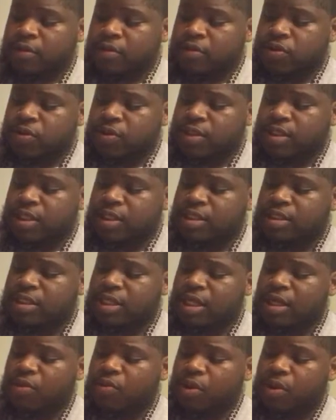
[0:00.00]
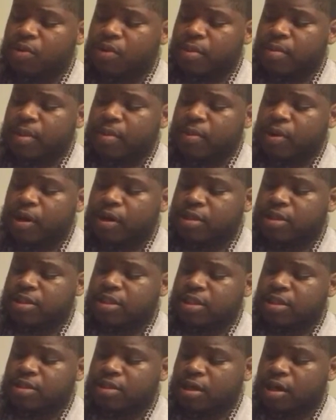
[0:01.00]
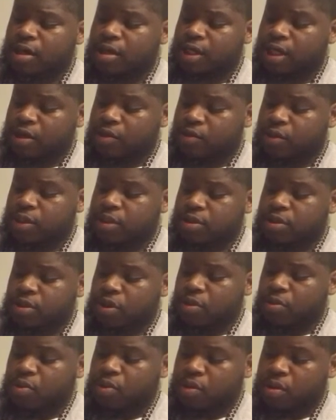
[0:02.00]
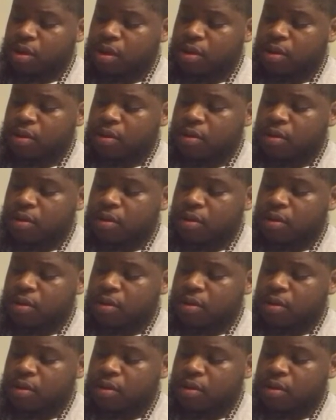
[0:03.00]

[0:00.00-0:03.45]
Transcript: So it's, and he said he won't remember our sins and our iniquities no more.